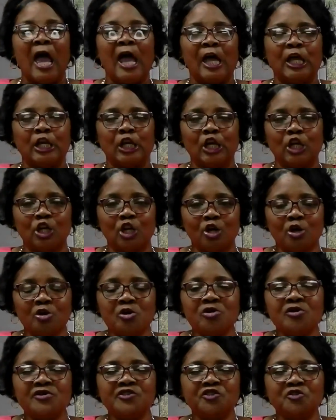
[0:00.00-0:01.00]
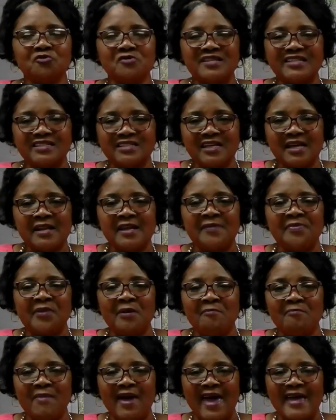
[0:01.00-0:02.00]
and learn to sit at
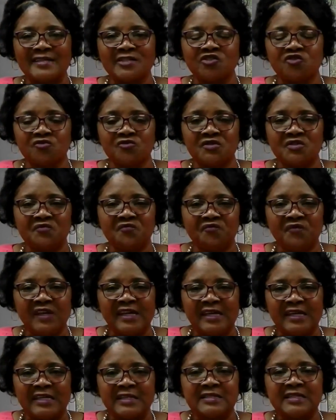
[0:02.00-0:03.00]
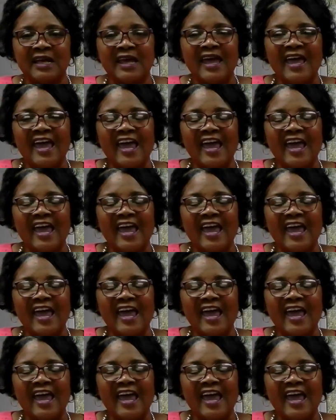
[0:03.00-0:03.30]
the master's feet